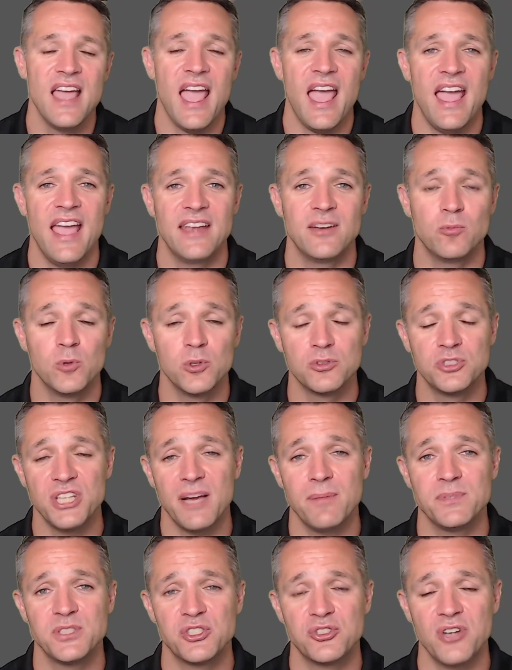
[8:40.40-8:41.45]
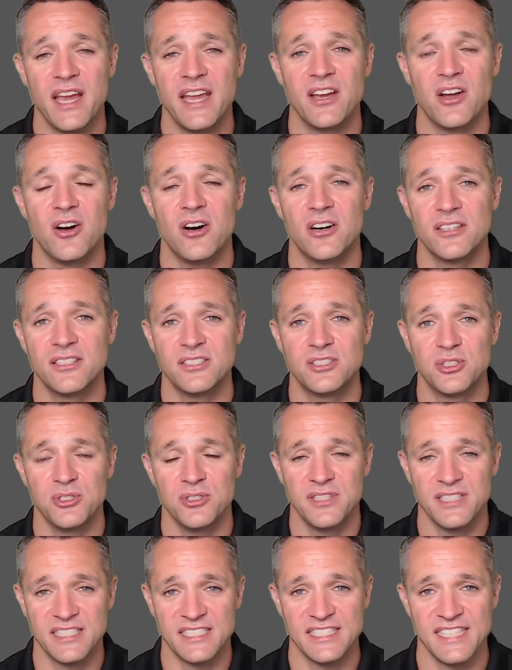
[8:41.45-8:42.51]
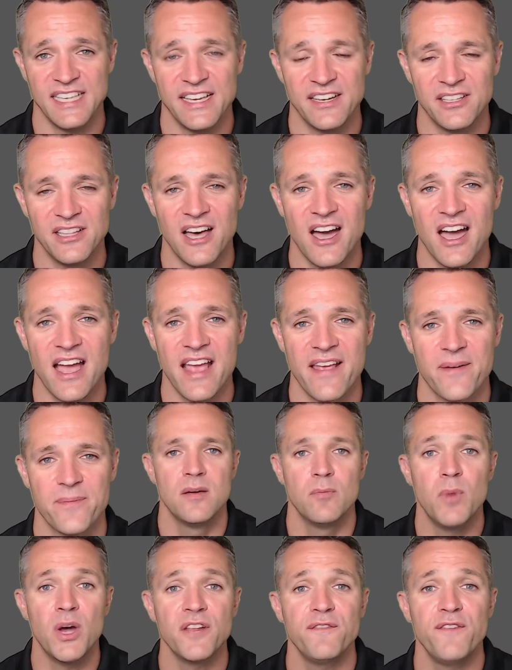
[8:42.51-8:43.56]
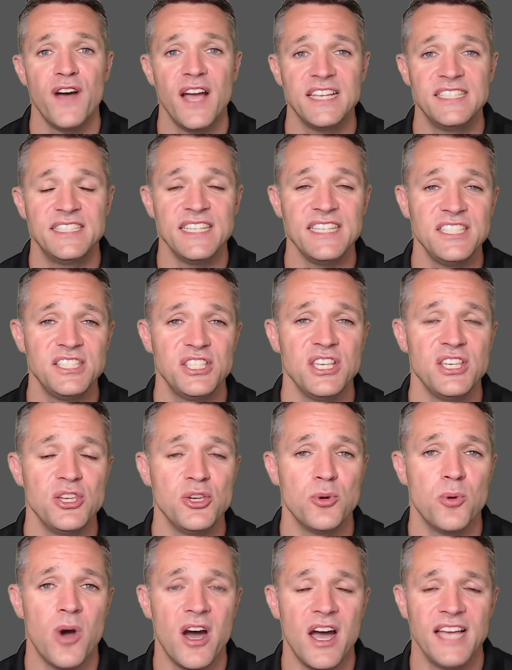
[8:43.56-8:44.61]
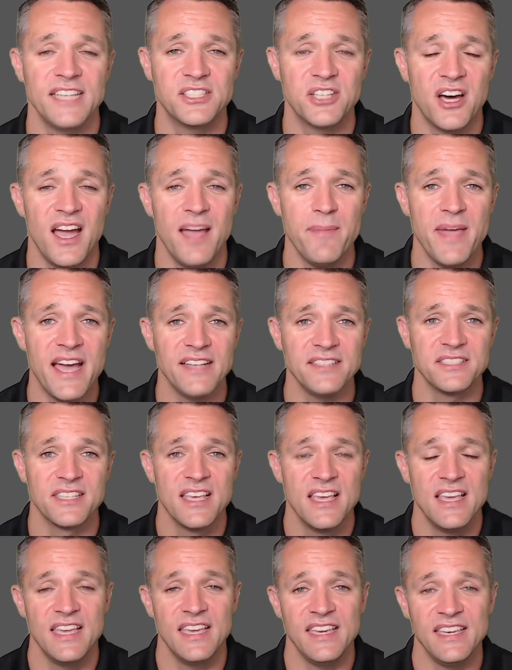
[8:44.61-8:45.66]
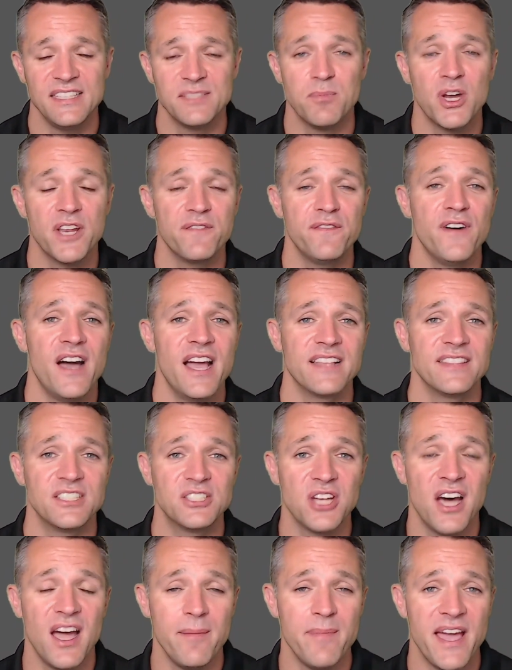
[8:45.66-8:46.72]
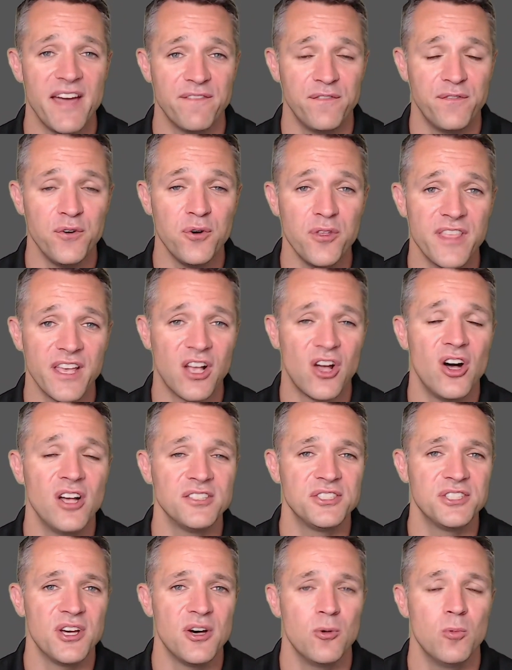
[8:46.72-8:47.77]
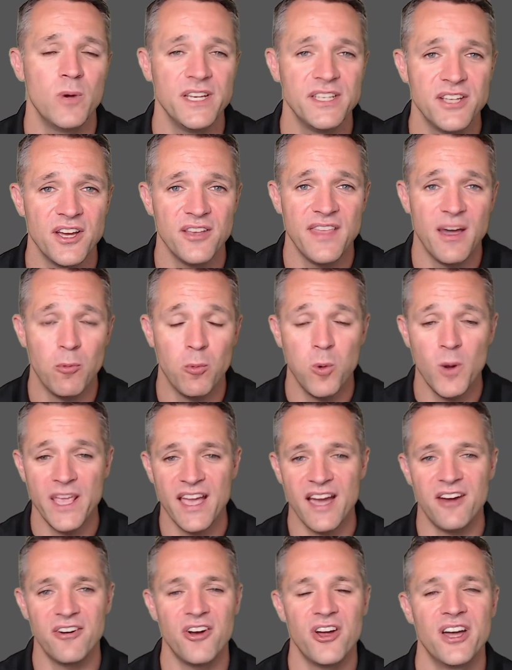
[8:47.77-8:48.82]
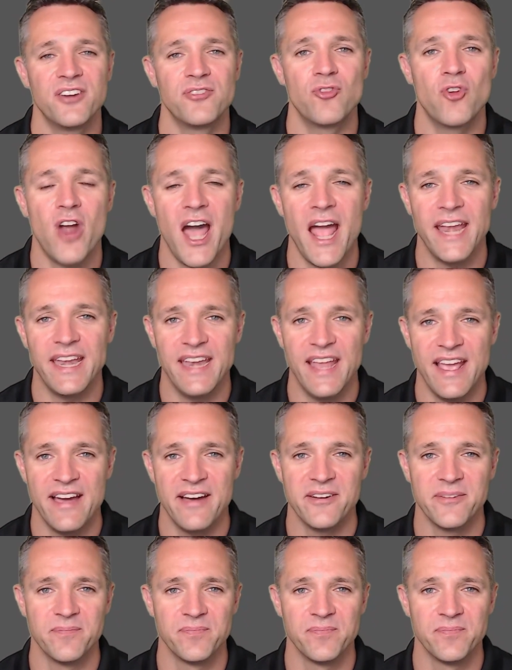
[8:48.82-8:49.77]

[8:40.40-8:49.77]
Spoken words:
and we'll jump straight onto the CLI. Modify DCUI timeout is modifying the timeout for the console window that we are on right now.